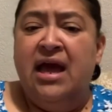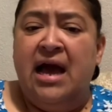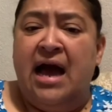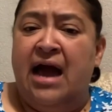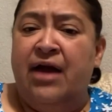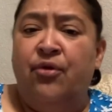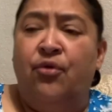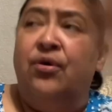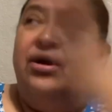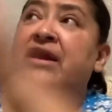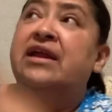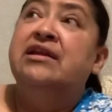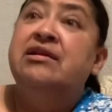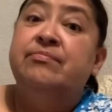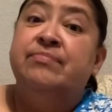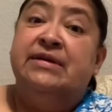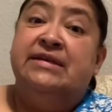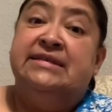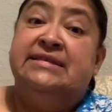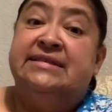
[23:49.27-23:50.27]
I don't want
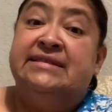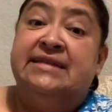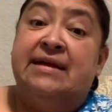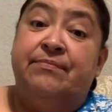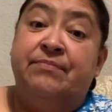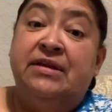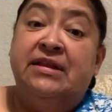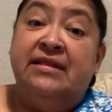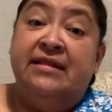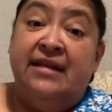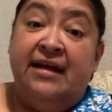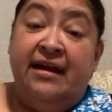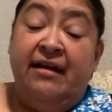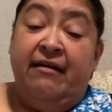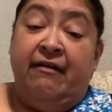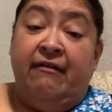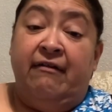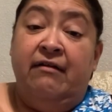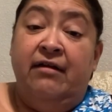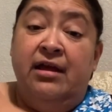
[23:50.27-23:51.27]
anybody stepping
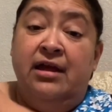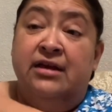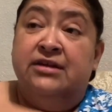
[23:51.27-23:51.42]
there.